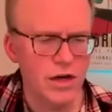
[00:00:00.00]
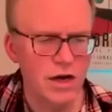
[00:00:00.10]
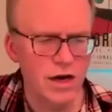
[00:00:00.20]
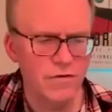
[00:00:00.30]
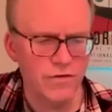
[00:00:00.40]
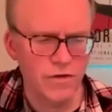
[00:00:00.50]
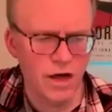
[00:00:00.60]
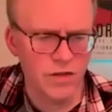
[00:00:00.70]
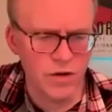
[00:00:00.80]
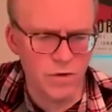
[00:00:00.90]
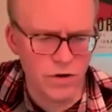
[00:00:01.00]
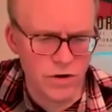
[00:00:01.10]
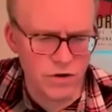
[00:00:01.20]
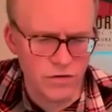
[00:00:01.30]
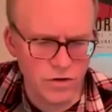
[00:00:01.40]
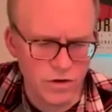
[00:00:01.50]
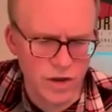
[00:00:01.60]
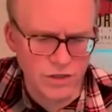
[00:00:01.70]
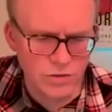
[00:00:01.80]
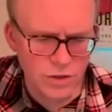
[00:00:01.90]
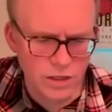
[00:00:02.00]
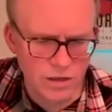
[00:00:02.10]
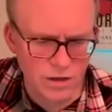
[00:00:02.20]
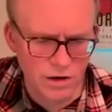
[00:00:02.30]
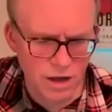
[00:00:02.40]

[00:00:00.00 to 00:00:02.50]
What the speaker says: I think we're going to do next week.